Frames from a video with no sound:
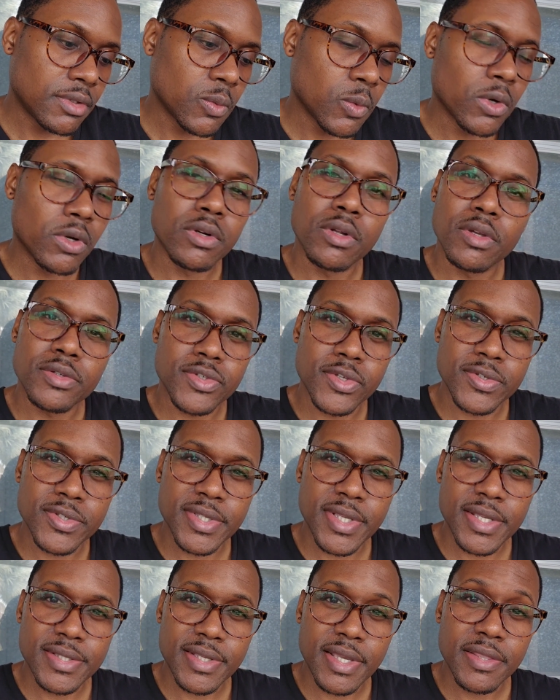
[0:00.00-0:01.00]
The word also
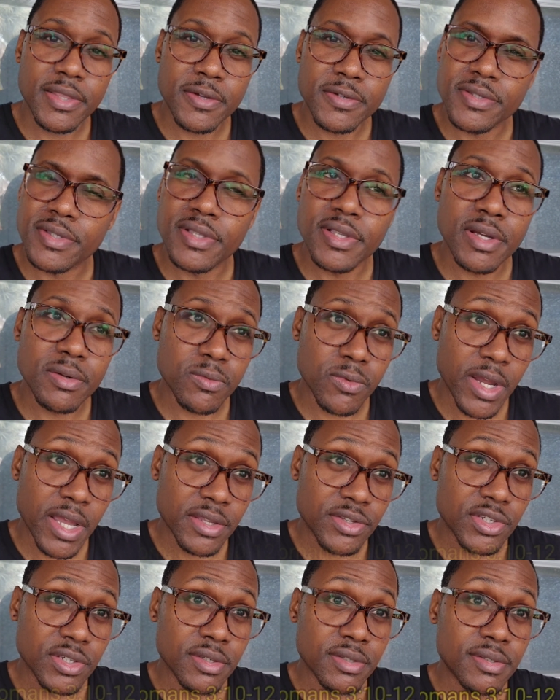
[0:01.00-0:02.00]
says that there's none
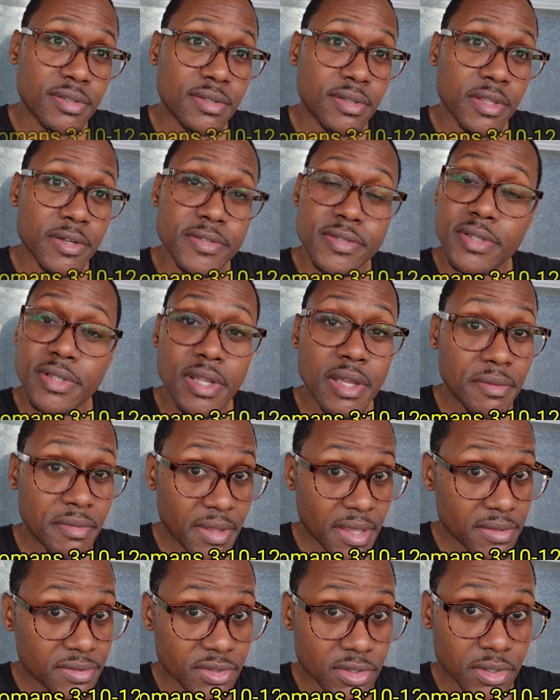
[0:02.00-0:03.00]
righteous, there's
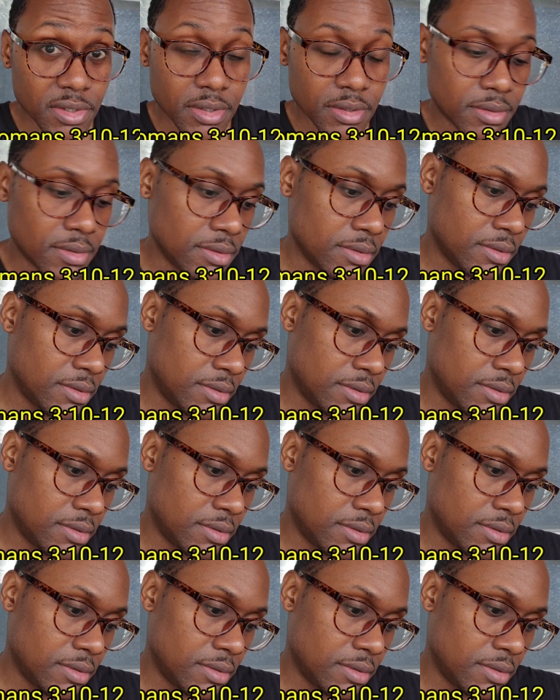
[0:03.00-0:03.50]
none that's good.